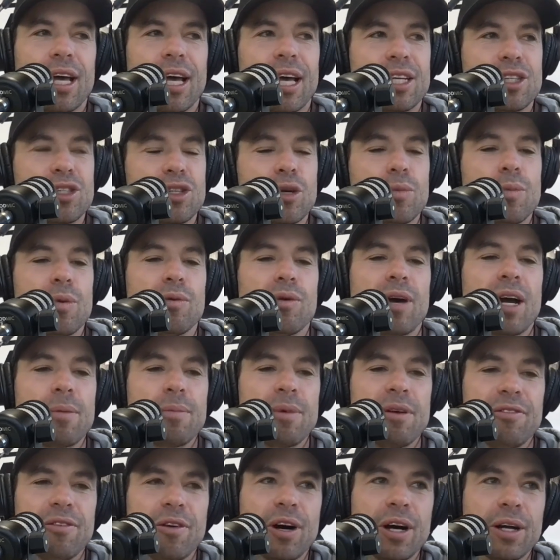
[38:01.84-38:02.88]
Super
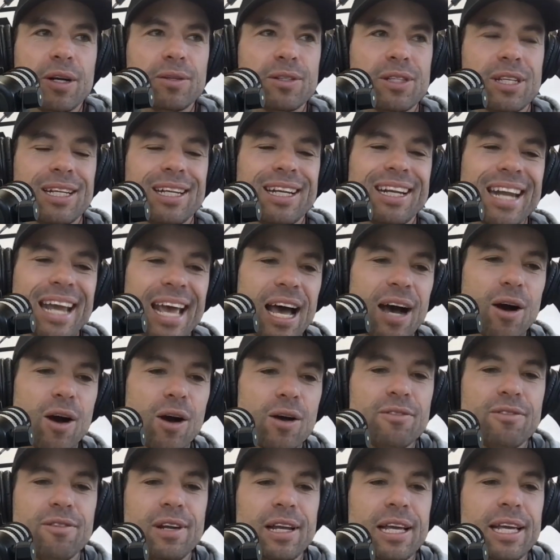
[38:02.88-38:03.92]
Rugby finals, and now
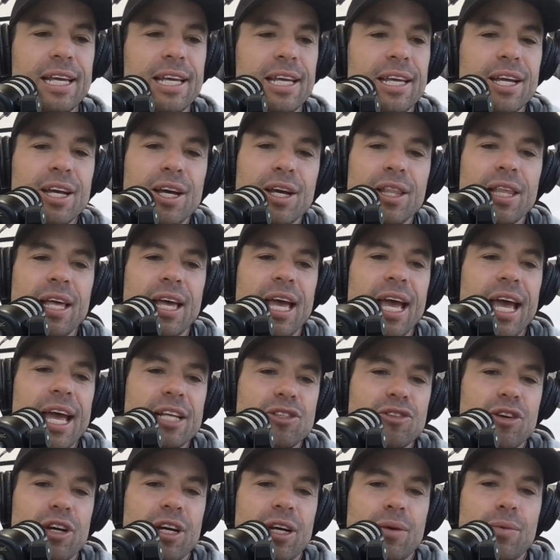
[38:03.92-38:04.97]
hopefully he can go the
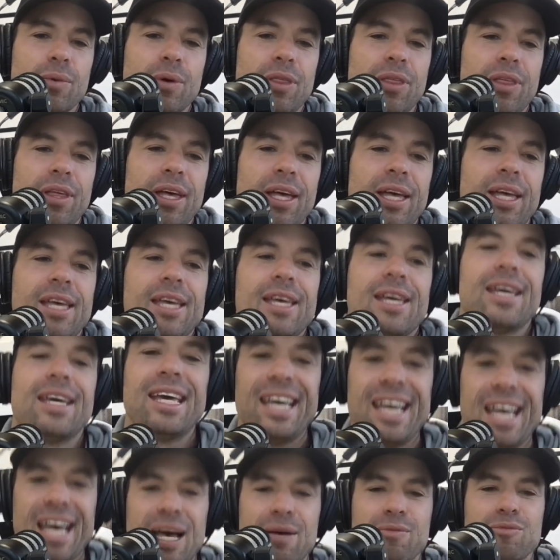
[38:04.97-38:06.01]
hat-trick with a
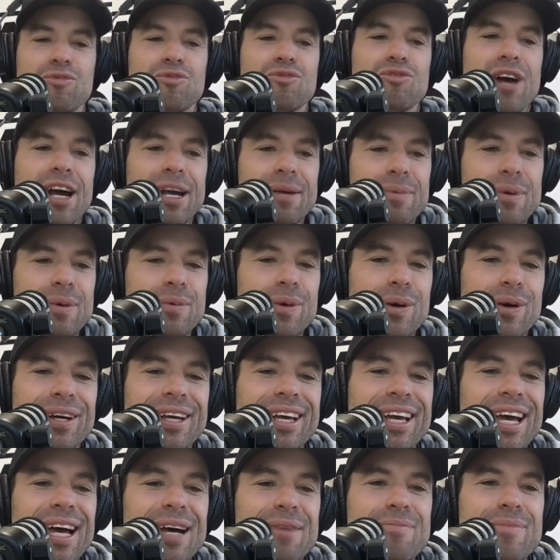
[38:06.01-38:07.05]
Rugby World
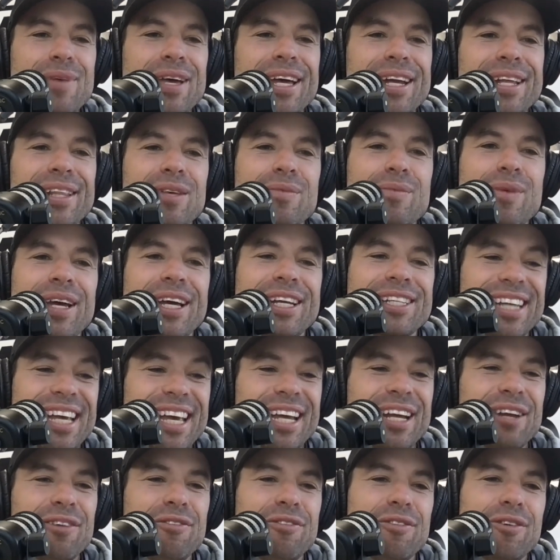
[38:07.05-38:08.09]
Cup man of the match
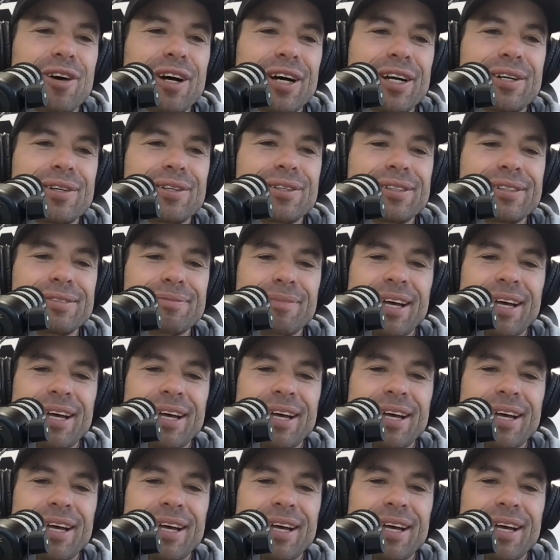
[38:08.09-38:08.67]
in a final.